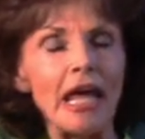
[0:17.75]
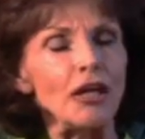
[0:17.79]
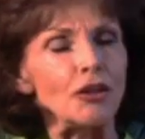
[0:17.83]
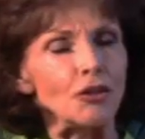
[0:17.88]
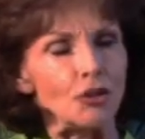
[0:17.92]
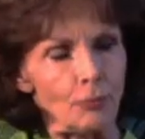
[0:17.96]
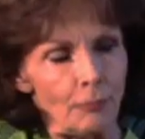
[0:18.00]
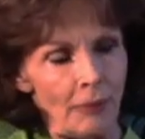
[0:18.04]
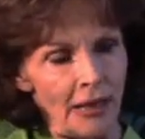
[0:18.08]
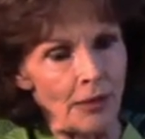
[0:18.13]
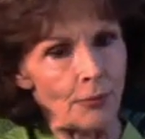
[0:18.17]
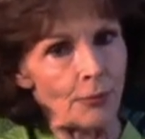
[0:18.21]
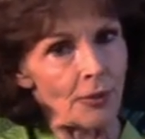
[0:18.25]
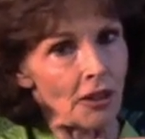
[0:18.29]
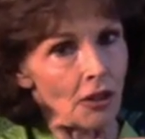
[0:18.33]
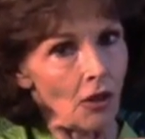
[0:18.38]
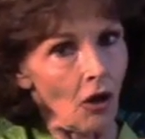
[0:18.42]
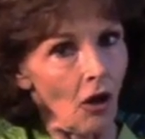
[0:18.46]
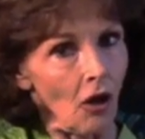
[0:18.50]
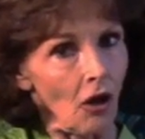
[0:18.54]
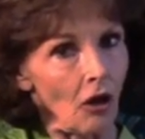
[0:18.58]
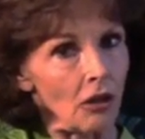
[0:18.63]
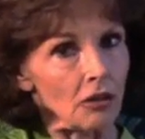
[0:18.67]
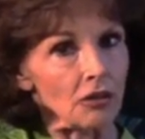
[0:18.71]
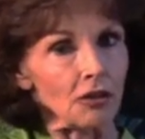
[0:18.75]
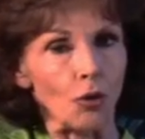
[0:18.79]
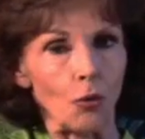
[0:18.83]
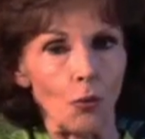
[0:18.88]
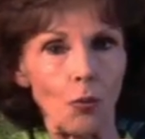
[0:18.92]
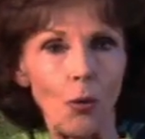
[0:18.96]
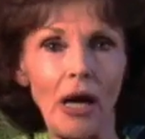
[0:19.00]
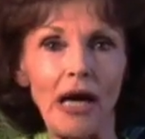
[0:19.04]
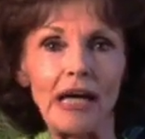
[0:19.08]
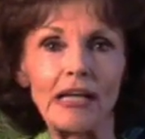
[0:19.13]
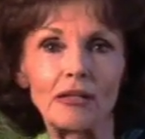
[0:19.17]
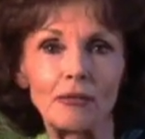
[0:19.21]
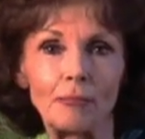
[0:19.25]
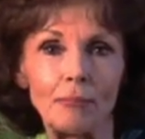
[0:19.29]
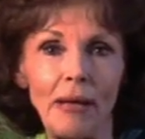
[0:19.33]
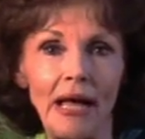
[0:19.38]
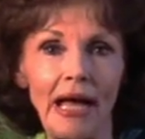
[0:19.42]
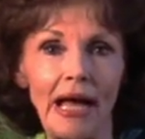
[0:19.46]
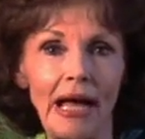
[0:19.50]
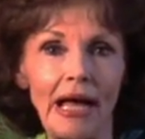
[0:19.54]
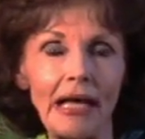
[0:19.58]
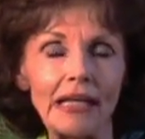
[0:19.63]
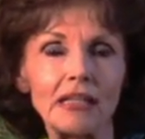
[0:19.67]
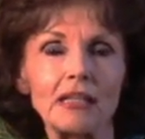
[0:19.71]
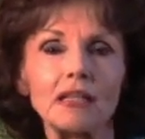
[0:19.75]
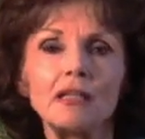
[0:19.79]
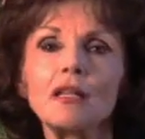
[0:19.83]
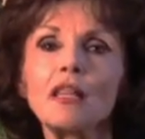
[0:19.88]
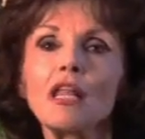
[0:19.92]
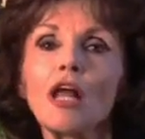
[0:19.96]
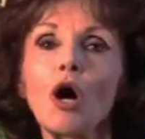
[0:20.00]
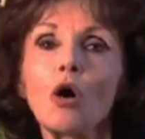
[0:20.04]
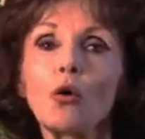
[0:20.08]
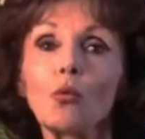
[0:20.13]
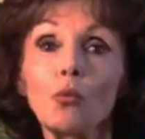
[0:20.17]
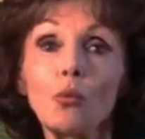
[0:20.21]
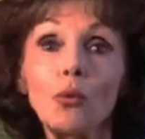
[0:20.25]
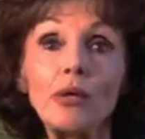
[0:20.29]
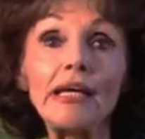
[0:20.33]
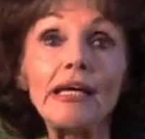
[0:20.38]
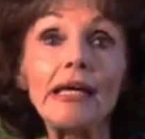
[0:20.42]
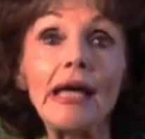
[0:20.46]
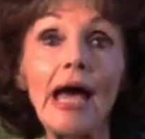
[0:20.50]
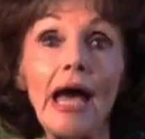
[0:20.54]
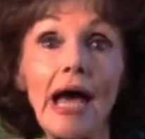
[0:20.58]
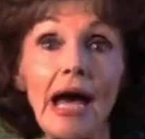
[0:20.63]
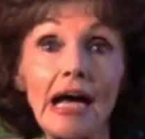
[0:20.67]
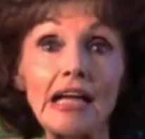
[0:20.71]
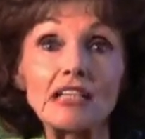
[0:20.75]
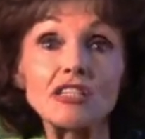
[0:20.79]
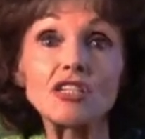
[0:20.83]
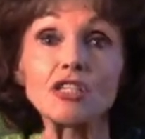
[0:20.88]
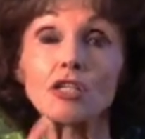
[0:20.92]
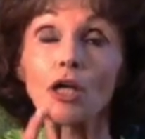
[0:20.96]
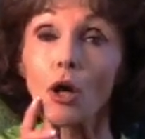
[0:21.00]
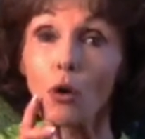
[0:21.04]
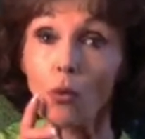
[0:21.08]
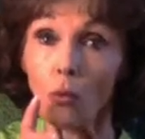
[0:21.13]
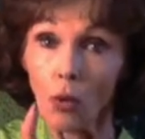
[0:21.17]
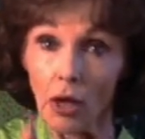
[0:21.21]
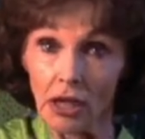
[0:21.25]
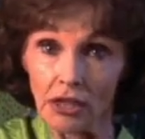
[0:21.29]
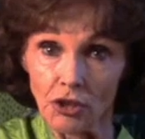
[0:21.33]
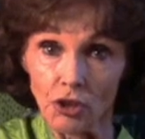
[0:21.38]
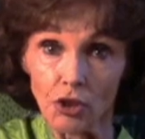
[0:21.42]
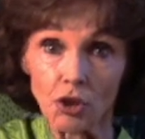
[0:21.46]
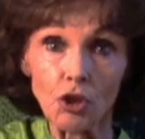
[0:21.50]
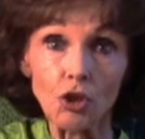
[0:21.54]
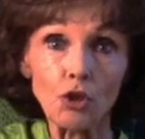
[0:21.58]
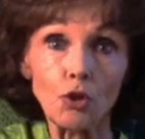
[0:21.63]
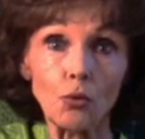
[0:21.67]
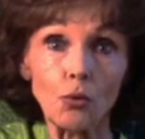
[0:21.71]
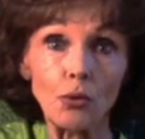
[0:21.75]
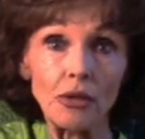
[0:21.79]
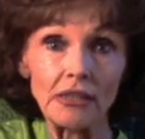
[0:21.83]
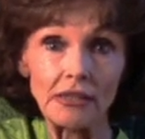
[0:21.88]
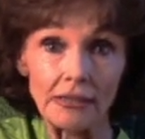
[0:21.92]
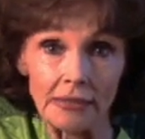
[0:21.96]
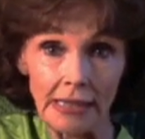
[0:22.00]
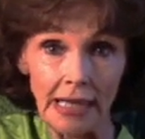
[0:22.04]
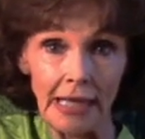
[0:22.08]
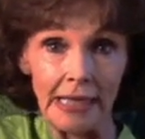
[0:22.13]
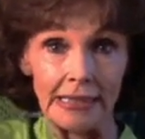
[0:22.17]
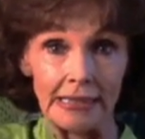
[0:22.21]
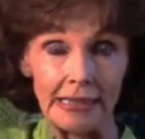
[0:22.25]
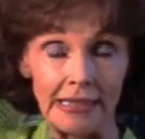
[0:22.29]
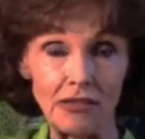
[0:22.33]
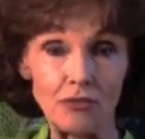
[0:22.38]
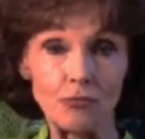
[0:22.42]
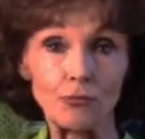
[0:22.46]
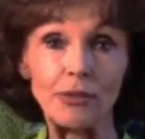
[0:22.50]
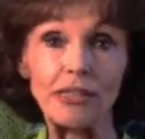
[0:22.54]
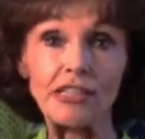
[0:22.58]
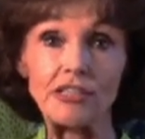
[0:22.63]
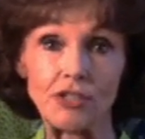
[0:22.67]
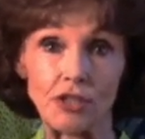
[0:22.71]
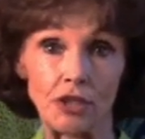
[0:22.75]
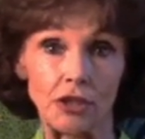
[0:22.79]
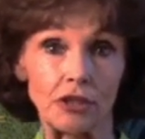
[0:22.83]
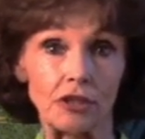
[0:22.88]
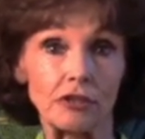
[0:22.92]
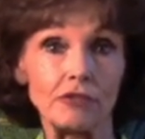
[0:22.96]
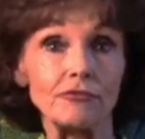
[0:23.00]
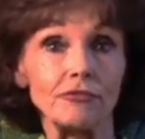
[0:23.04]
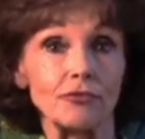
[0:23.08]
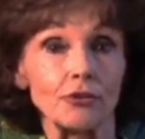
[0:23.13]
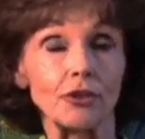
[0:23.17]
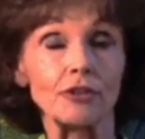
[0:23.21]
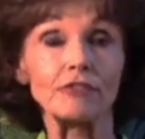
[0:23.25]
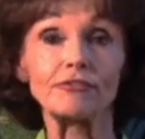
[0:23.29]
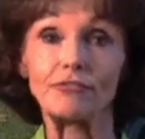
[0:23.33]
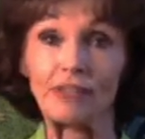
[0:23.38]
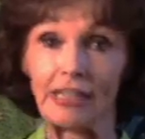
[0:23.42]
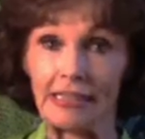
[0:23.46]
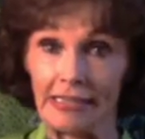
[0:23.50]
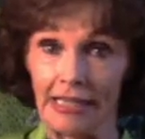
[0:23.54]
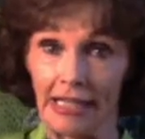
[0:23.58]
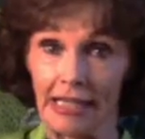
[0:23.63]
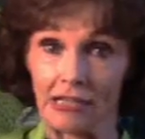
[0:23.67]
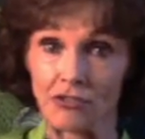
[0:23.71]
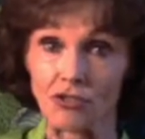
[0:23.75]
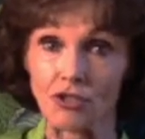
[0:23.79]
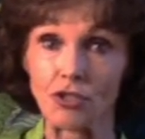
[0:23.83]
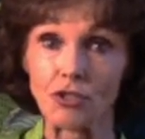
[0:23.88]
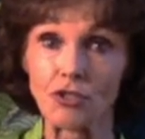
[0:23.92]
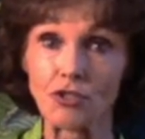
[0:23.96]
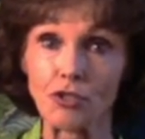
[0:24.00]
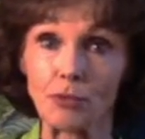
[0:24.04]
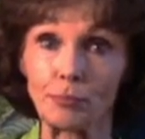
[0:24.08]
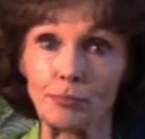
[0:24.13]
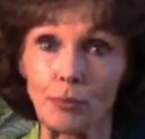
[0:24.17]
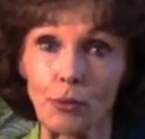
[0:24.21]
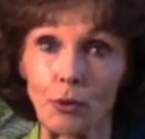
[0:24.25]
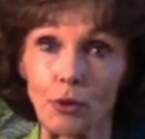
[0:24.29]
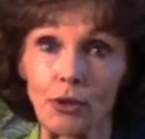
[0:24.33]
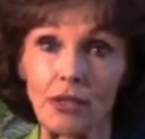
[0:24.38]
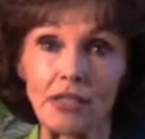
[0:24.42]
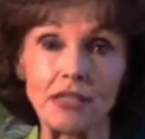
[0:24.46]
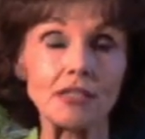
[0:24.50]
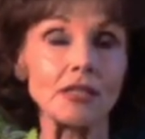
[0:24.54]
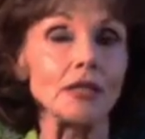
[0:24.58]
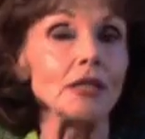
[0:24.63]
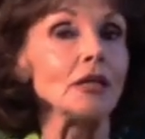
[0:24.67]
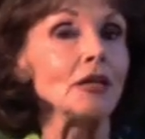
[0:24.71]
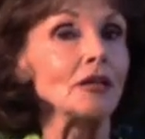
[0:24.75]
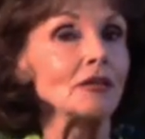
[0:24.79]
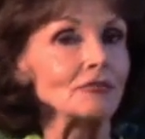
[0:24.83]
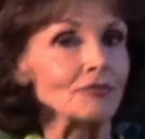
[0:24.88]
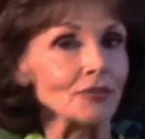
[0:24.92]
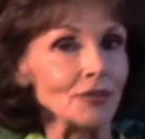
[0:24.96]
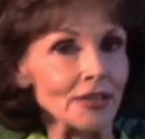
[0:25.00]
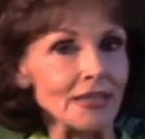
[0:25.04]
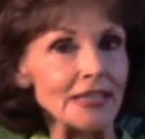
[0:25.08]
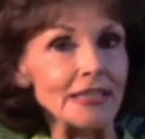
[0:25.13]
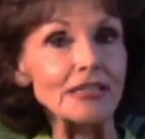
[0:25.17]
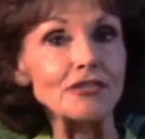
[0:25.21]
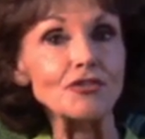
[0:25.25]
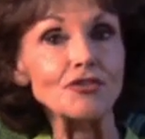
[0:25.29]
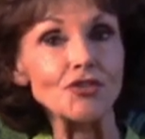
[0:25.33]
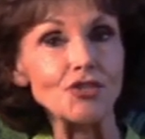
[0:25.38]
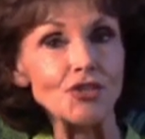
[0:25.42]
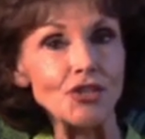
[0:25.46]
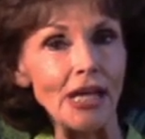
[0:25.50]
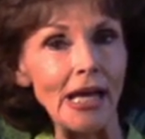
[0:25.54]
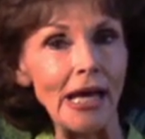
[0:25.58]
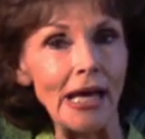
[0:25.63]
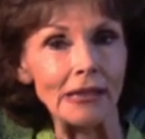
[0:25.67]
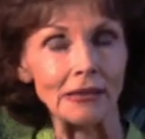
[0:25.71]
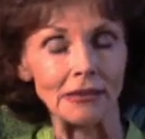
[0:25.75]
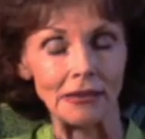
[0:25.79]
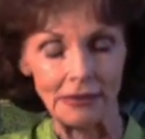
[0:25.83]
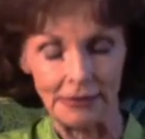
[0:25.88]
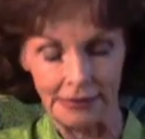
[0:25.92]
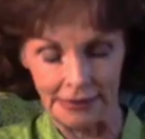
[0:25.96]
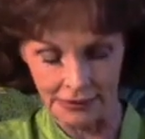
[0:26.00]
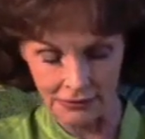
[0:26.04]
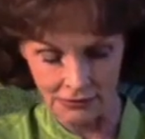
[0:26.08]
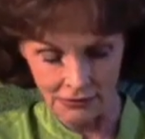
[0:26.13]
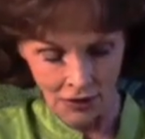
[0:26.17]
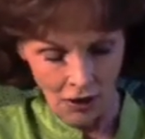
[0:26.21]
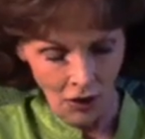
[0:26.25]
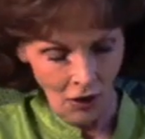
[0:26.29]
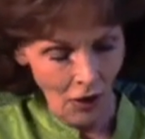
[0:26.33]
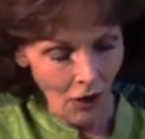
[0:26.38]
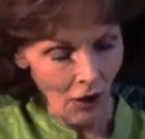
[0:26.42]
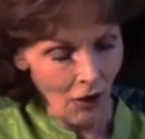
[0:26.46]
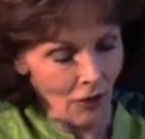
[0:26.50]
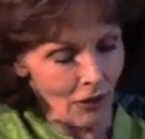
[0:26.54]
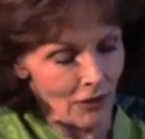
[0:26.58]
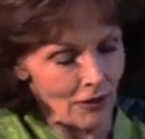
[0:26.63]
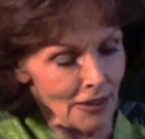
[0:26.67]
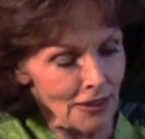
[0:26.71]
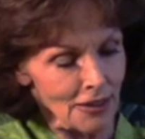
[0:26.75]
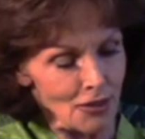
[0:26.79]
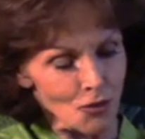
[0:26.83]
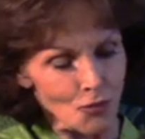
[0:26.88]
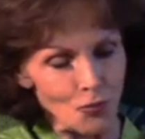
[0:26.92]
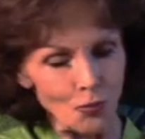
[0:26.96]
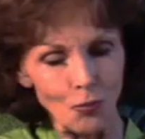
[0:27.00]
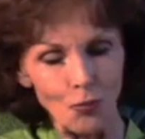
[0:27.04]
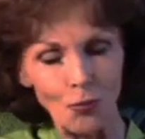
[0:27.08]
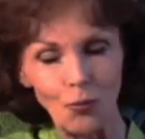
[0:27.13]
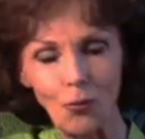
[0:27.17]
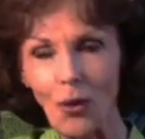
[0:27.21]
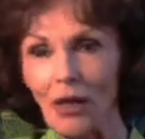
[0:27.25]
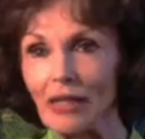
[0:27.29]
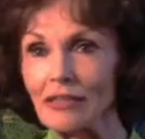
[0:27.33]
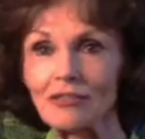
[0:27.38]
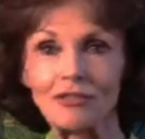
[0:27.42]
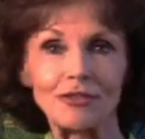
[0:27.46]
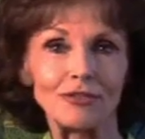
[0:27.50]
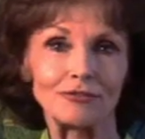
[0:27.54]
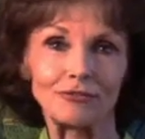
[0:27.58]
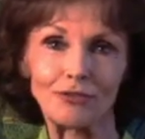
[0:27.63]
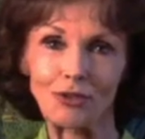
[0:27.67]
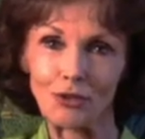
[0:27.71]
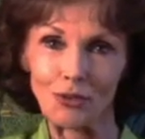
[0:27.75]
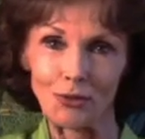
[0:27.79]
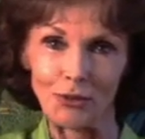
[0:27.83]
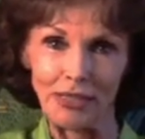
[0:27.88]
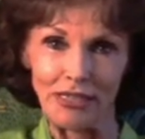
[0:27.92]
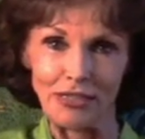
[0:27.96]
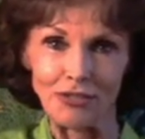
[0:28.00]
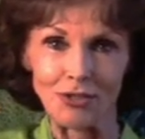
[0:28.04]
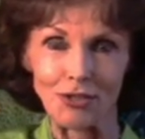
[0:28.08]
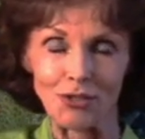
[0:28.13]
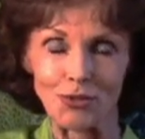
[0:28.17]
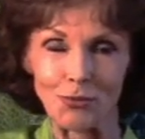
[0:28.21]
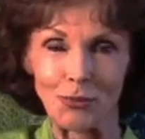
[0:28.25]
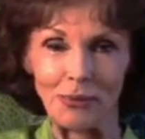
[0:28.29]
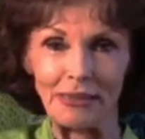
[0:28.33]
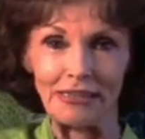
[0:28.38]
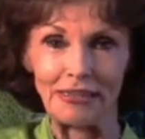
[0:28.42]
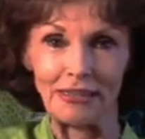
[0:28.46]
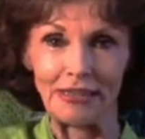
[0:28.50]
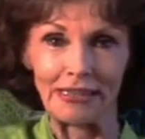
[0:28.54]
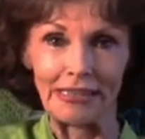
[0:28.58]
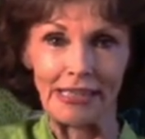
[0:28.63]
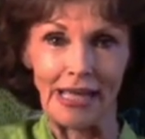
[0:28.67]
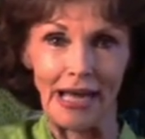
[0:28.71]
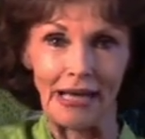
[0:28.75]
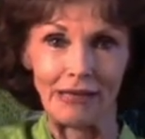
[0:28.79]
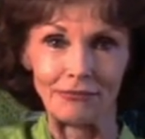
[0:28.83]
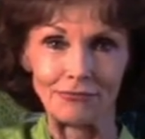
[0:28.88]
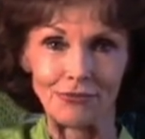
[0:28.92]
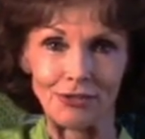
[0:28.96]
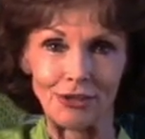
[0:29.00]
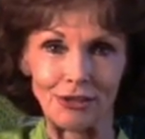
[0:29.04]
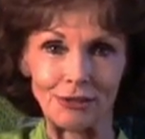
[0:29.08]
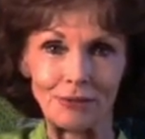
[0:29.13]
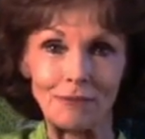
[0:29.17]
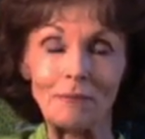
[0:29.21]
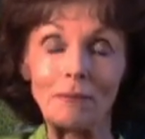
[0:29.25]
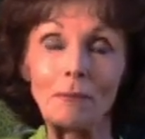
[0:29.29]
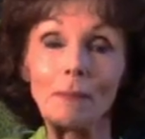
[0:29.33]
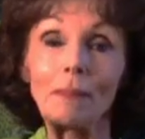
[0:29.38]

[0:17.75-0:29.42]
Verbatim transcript: You may recall a while back, we asked what you would like in return for financial support for this channel and all these wonderful creatures we look after.